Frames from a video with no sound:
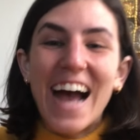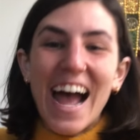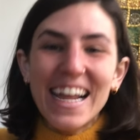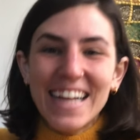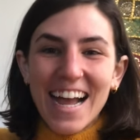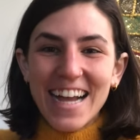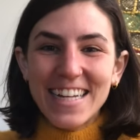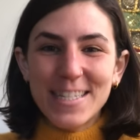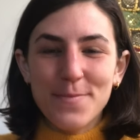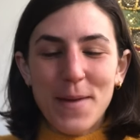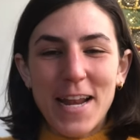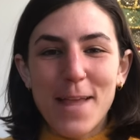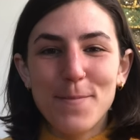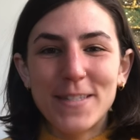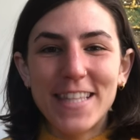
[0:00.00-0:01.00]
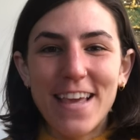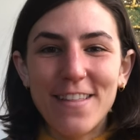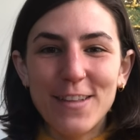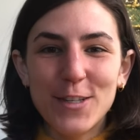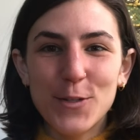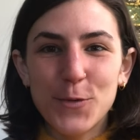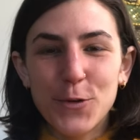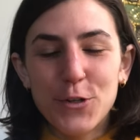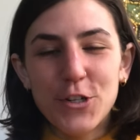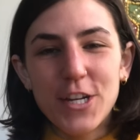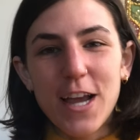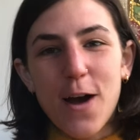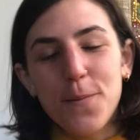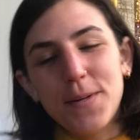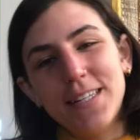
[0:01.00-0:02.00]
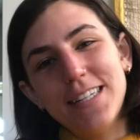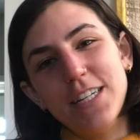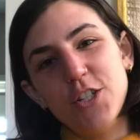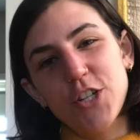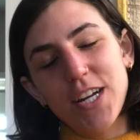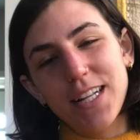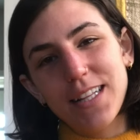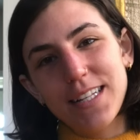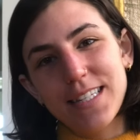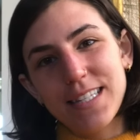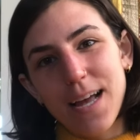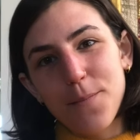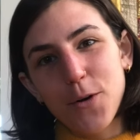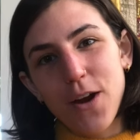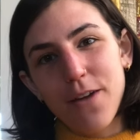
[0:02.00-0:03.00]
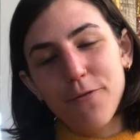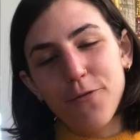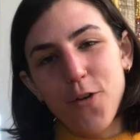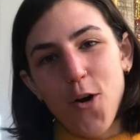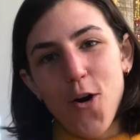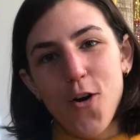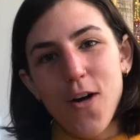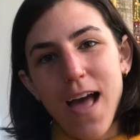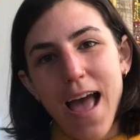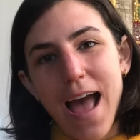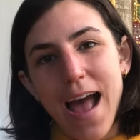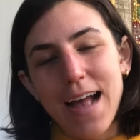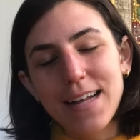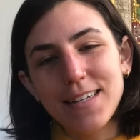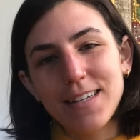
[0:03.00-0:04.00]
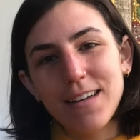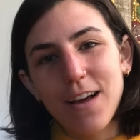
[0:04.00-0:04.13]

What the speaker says: Hi guys, my name is Leila. I'll be teaching this summer and fall at